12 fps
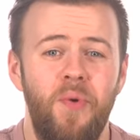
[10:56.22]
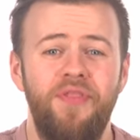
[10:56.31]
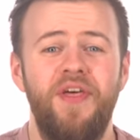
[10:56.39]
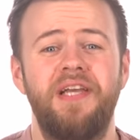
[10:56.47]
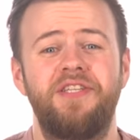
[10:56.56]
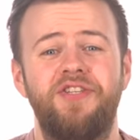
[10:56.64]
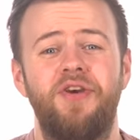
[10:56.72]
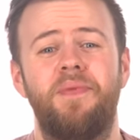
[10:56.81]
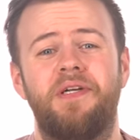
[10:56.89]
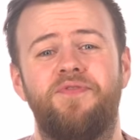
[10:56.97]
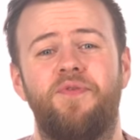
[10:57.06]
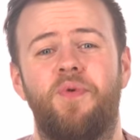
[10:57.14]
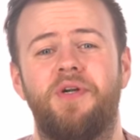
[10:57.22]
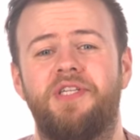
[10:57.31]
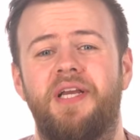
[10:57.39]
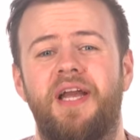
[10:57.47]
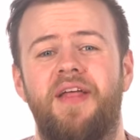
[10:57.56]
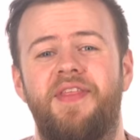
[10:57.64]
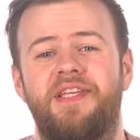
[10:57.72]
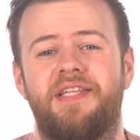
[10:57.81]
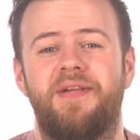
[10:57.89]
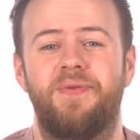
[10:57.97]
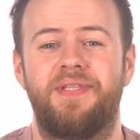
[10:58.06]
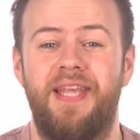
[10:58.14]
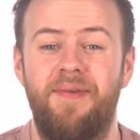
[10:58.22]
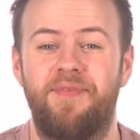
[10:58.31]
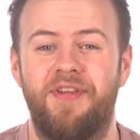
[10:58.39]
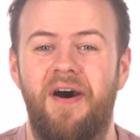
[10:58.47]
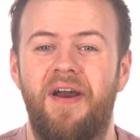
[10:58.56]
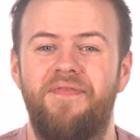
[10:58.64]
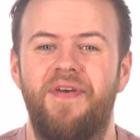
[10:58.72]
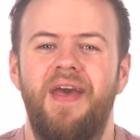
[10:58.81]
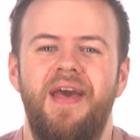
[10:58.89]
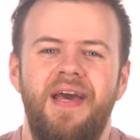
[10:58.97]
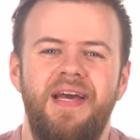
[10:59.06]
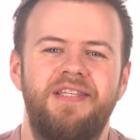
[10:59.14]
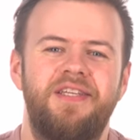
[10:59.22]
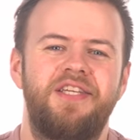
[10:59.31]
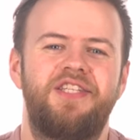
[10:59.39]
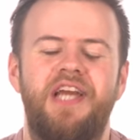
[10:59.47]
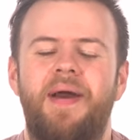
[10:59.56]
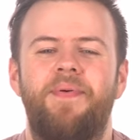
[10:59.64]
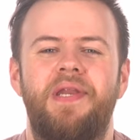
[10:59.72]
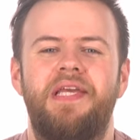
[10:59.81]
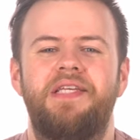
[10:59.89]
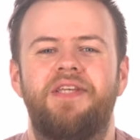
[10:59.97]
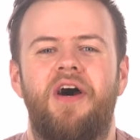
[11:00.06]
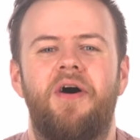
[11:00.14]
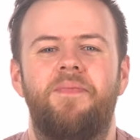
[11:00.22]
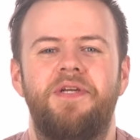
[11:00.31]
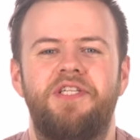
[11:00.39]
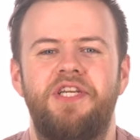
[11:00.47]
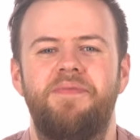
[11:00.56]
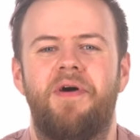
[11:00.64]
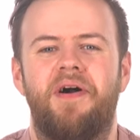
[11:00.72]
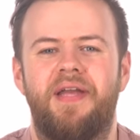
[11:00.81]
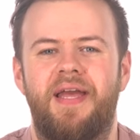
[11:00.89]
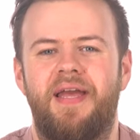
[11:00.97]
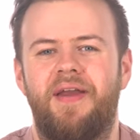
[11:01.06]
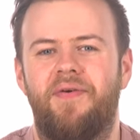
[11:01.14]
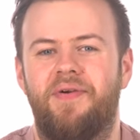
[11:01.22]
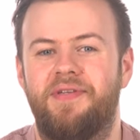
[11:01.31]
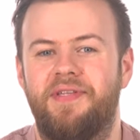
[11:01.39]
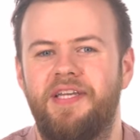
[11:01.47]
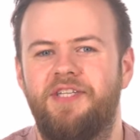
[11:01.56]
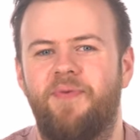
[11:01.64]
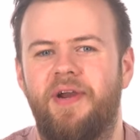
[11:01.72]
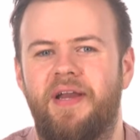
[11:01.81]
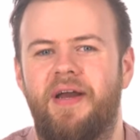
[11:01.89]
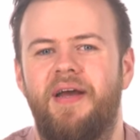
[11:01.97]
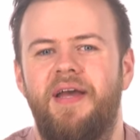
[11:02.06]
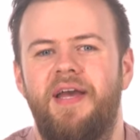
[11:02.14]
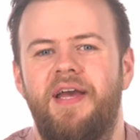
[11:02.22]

Well, thanks so much for watching this little deep dive into the Japanese R P G market here on Dicebreaker.